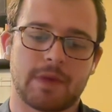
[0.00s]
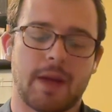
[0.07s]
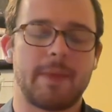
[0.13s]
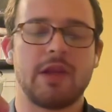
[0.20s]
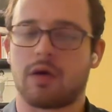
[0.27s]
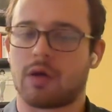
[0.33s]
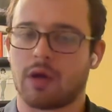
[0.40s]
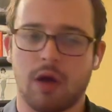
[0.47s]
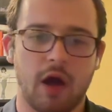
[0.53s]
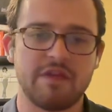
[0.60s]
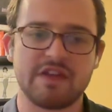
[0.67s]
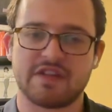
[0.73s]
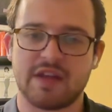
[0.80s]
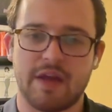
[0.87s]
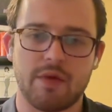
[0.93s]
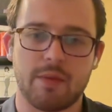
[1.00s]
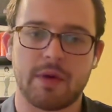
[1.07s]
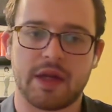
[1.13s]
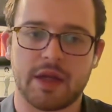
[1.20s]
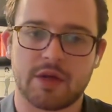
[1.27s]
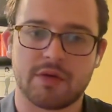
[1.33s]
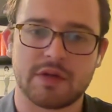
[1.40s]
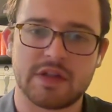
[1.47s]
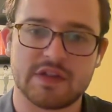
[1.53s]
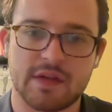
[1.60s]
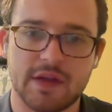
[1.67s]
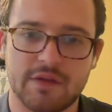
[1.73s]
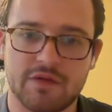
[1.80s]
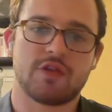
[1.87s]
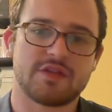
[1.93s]
I mean, look, obviously everybody agrees
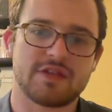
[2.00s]
that for